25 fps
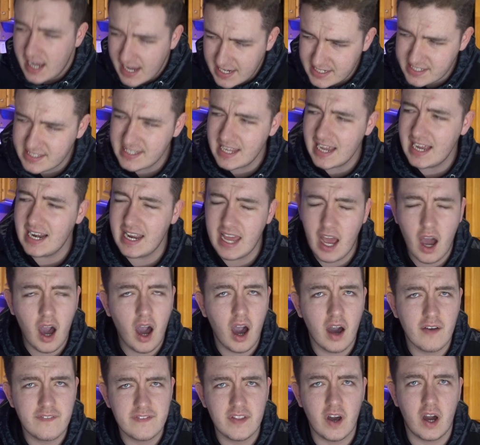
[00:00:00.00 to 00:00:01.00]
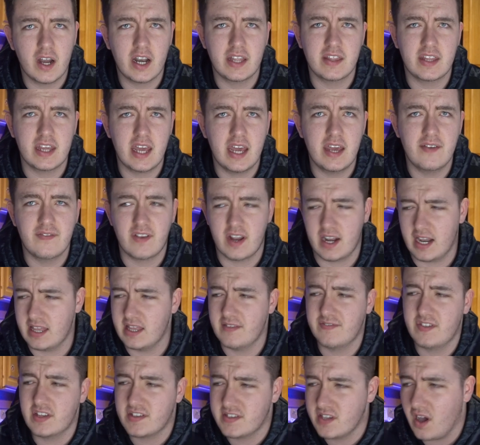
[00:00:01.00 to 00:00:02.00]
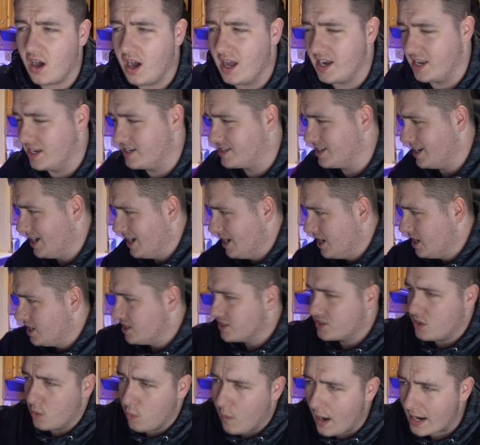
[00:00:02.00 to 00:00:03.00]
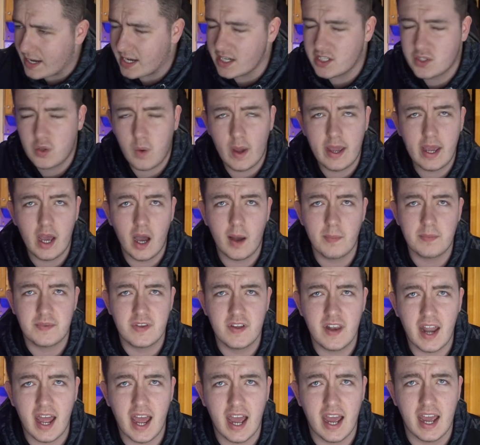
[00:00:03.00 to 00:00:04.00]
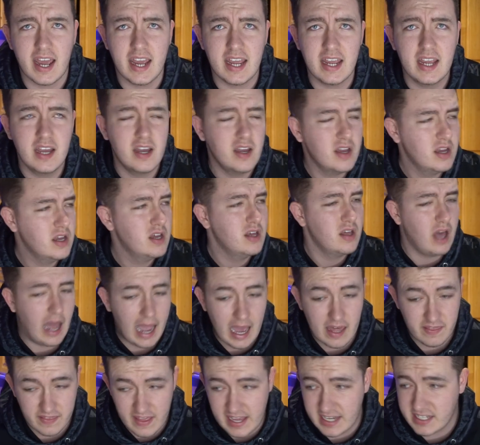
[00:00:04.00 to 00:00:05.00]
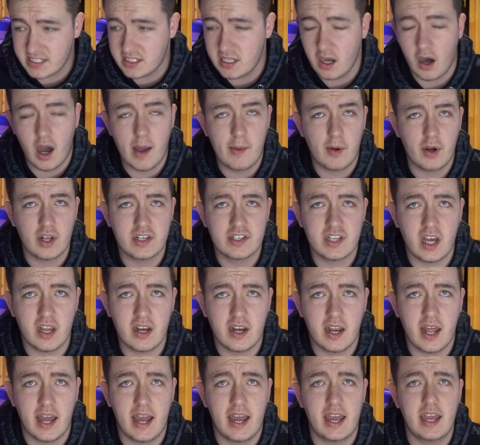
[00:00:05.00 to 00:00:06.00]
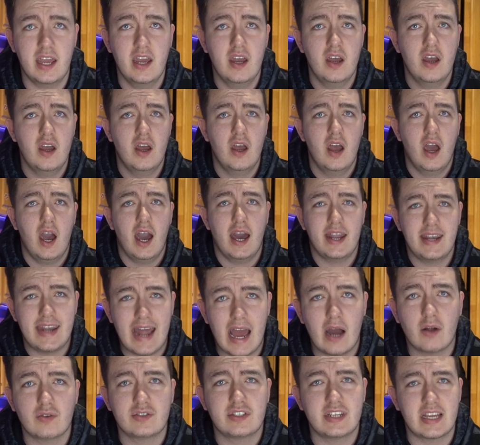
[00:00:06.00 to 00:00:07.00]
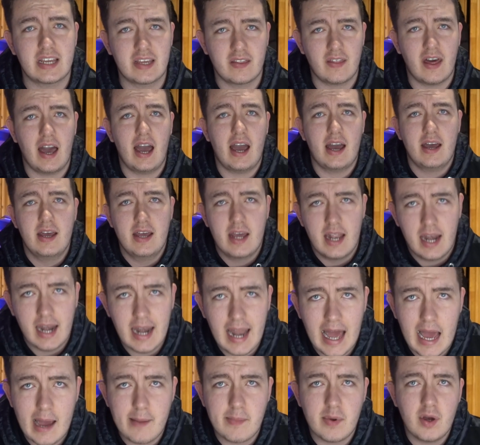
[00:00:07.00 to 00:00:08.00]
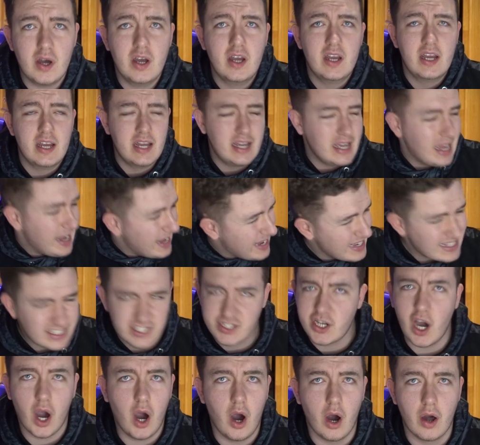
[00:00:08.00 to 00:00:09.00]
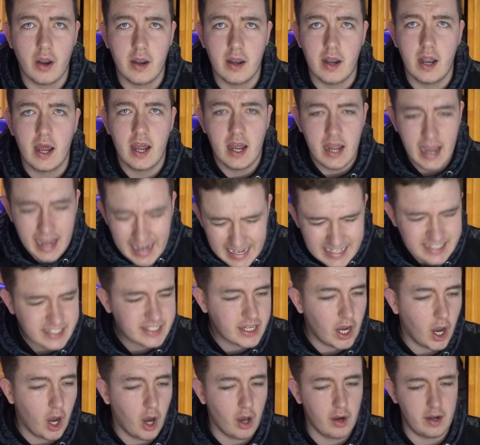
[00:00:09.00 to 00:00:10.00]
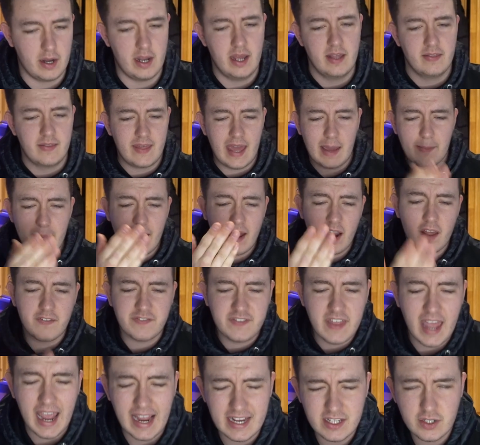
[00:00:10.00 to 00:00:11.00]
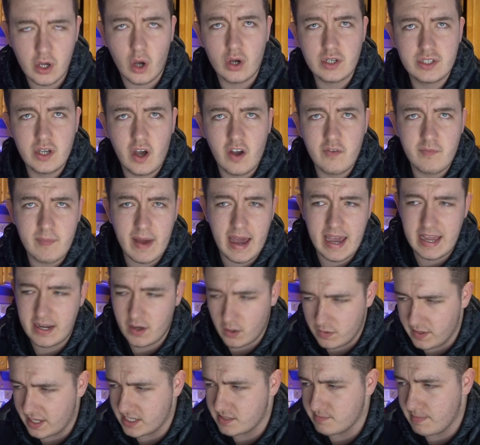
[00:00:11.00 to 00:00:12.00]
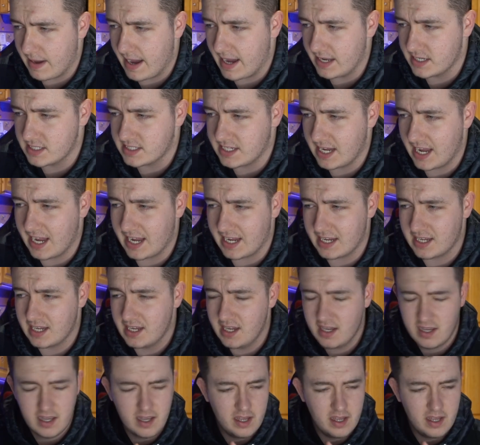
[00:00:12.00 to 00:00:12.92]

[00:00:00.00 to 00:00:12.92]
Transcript: It's nearly half nine in the evening and they've decided to whack a tweet up today at this time on a Sunday announcing that Lambert is gone. He's gone. The amount of TikToks I've made on this man saying